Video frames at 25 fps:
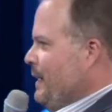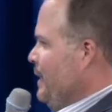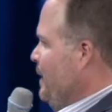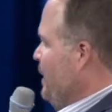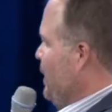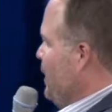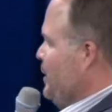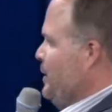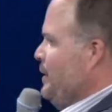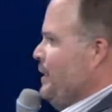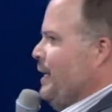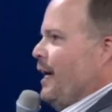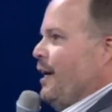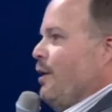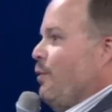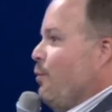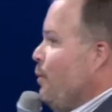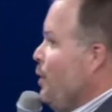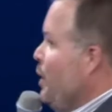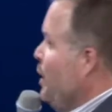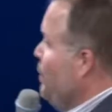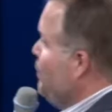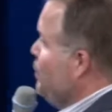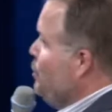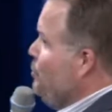There's not a
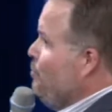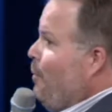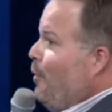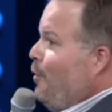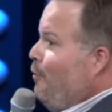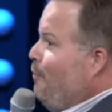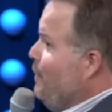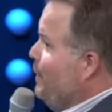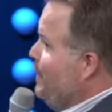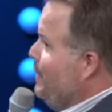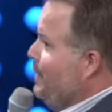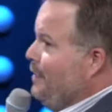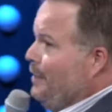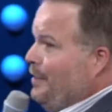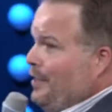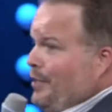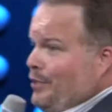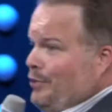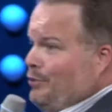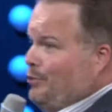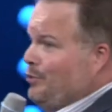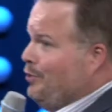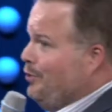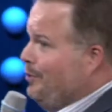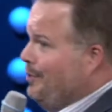one of us perfect in
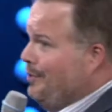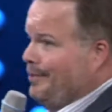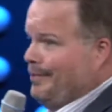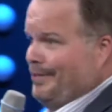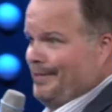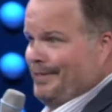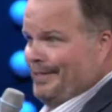this.